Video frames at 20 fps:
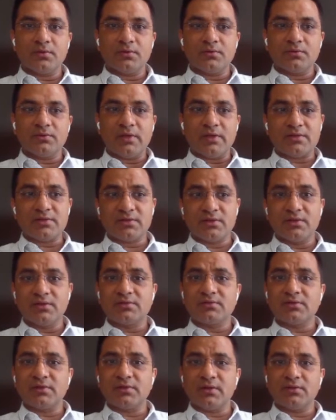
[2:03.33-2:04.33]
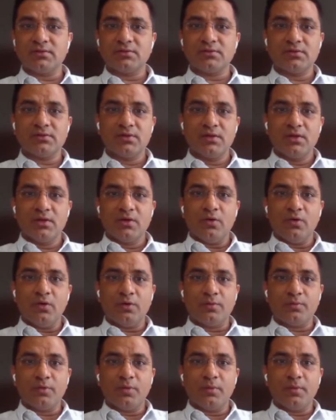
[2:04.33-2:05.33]
their skill sets,
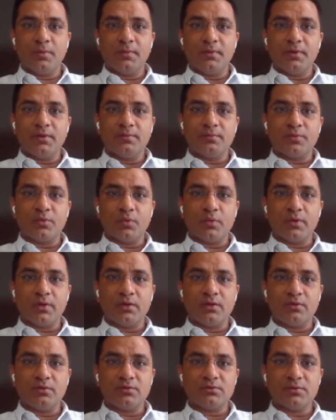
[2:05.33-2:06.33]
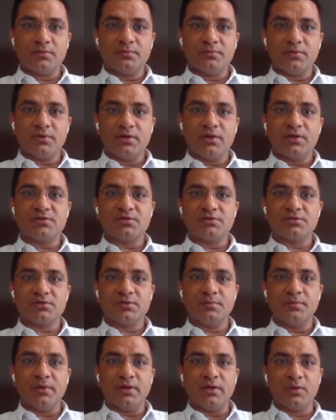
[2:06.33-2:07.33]
or probably improving some
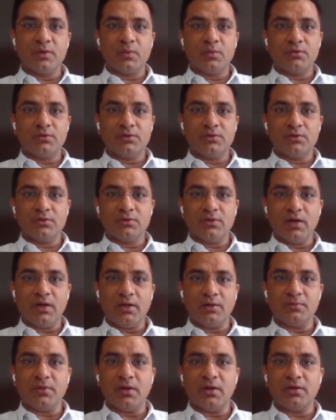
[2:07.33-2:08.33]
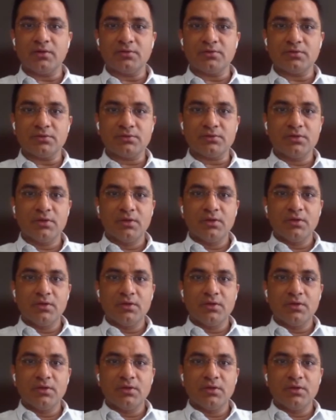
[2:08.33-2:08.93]
relationship building with the hiring managers.